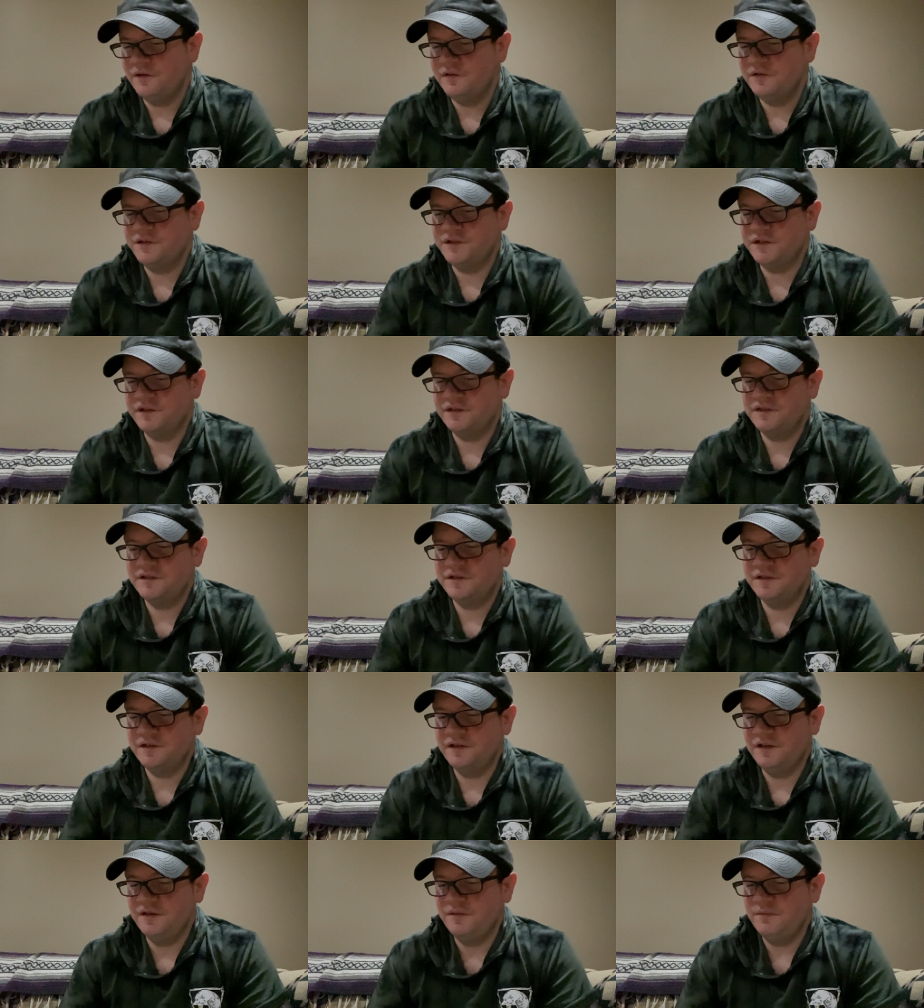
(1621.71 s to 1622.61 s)
Art
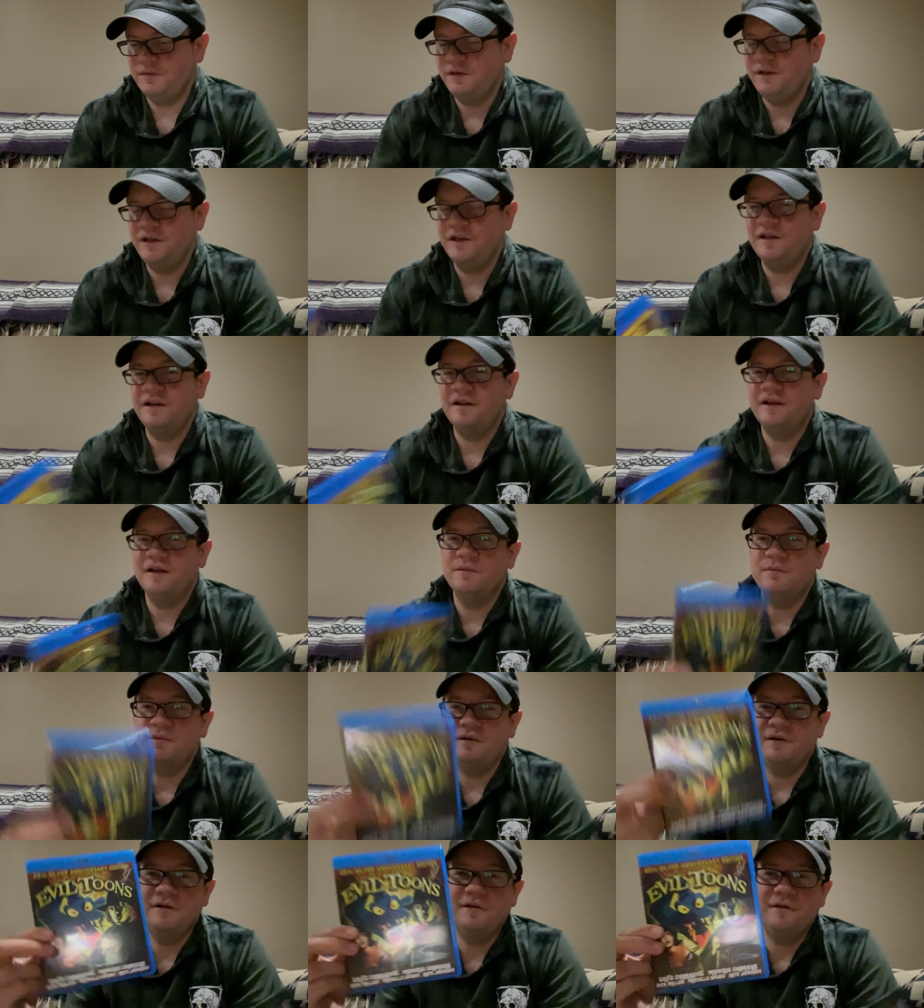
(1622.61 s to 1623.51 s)
Johnson, and Monique
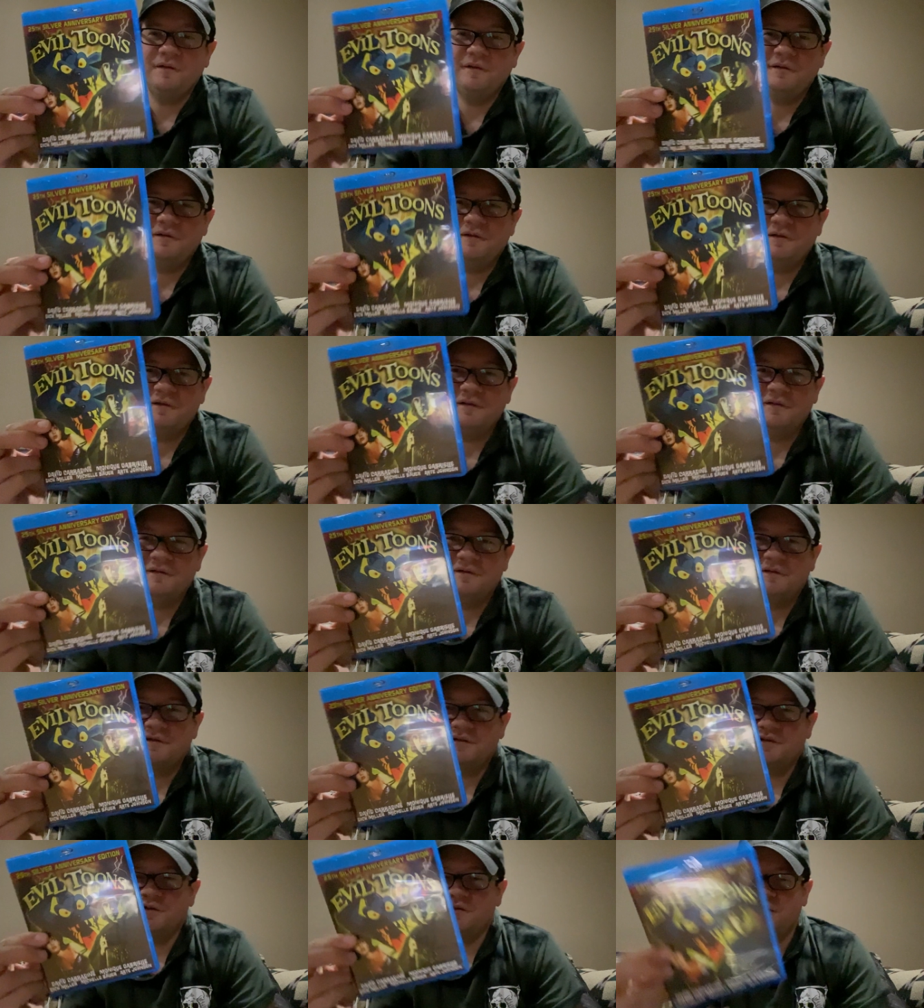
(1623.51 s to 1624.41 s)
Gabrielle.
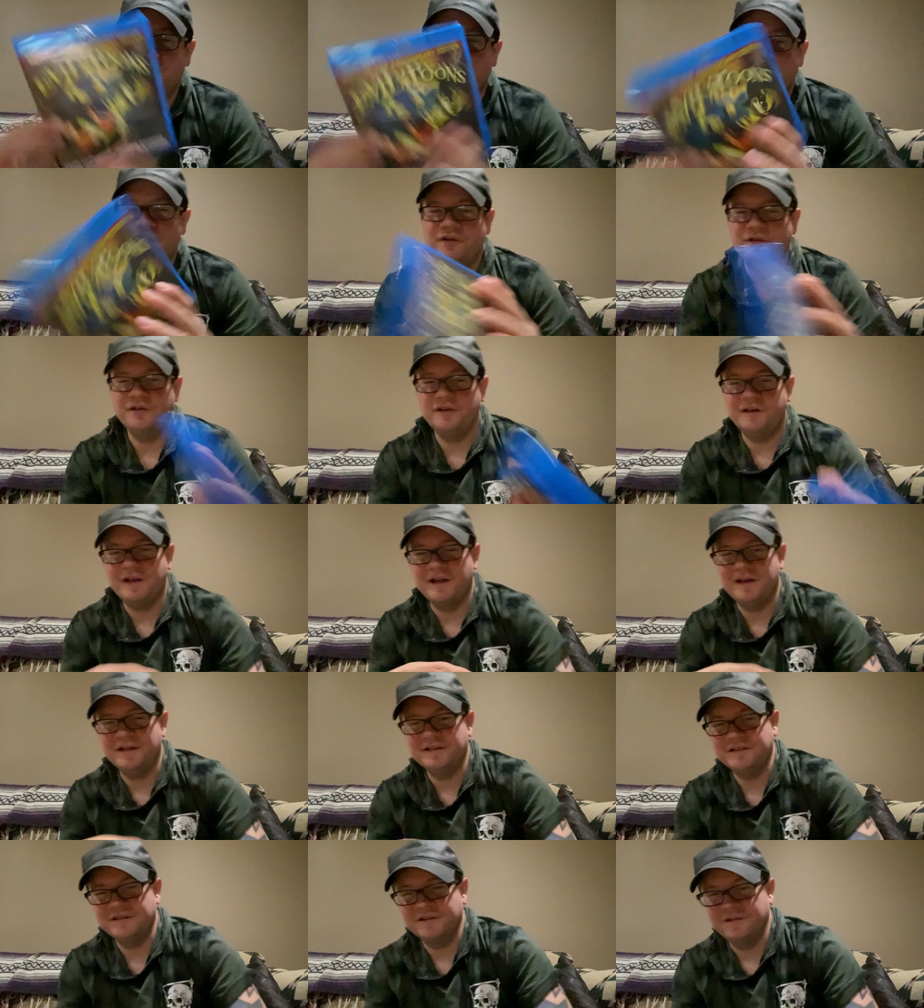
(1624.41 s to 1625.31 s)
So I got a good
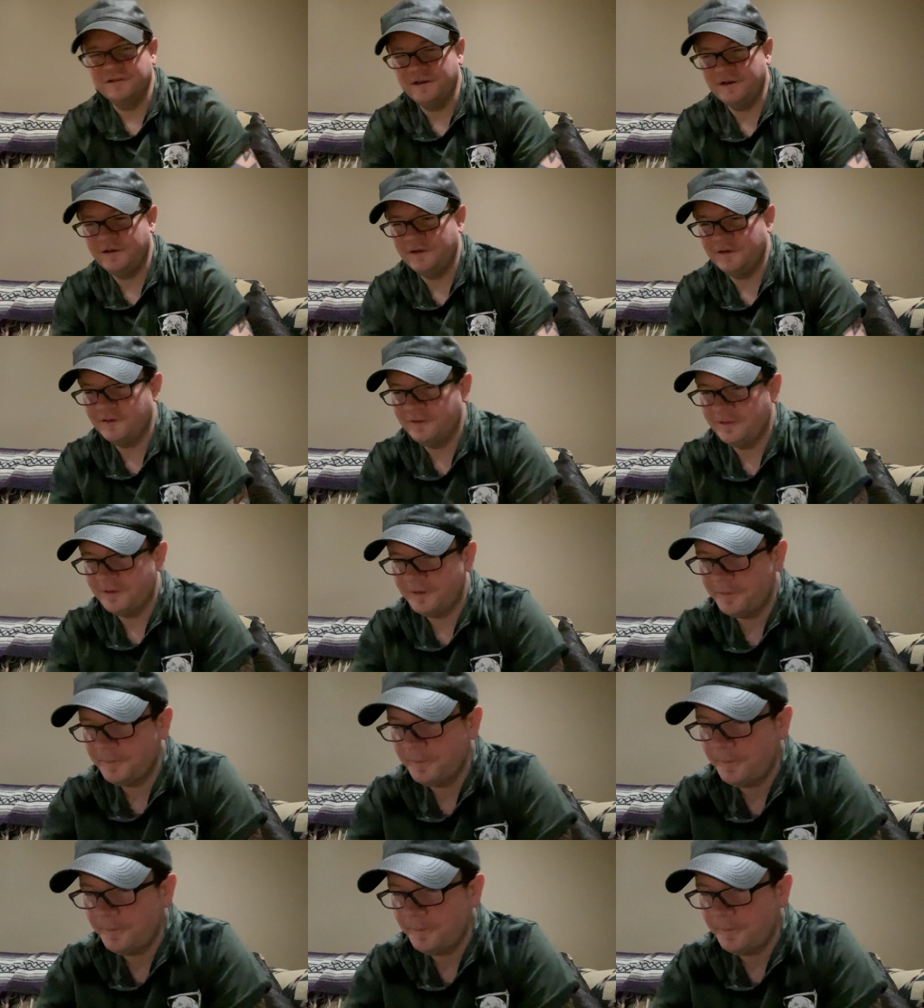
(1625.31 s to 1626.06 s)
cast there.